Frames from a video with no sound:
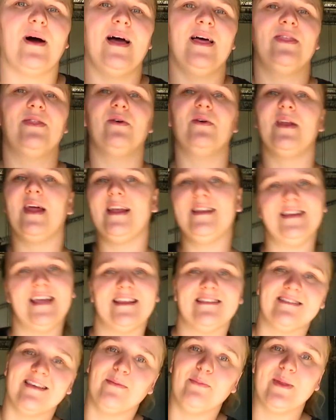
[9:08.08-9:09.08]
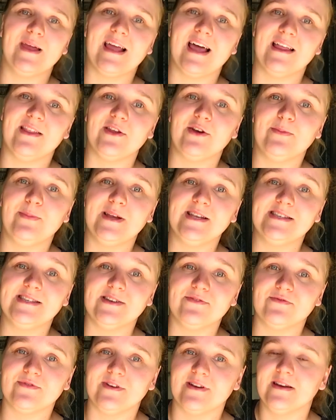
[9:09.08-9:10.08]
I thought I'd get something a little bit
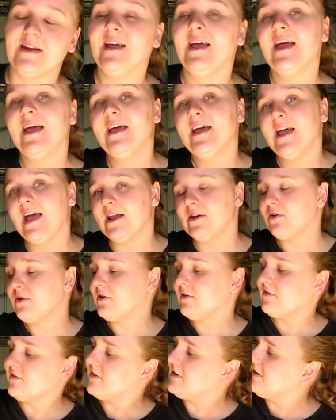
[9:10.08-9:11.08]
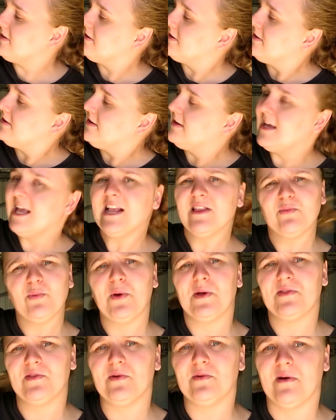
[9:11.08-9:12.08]
different. And honestly, it's
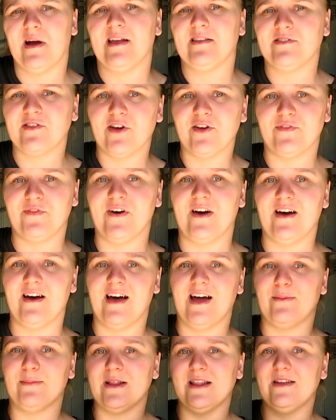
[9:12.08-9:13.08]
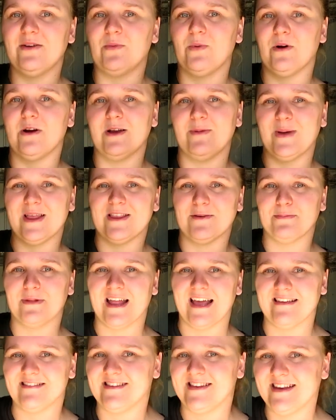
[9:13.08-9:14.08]
worked alright so far. I'm a little worried about the
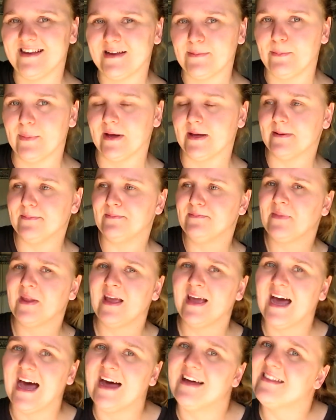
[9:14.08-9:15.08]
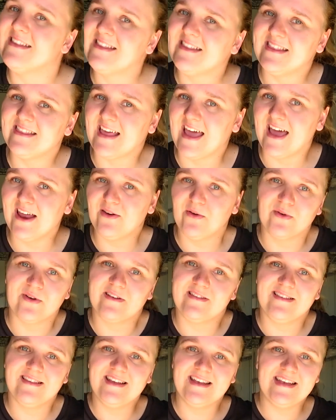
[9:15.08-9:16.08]
plastic, but other than that,
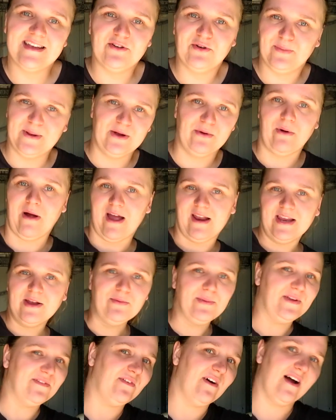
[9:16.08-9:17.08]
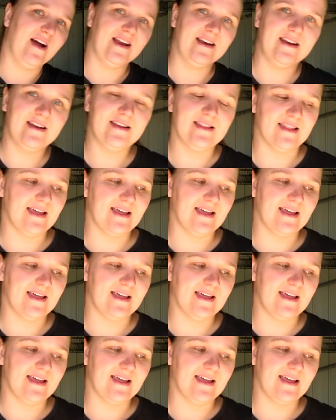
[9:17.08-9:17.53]
honestly, it'll be alright. It'll be fine.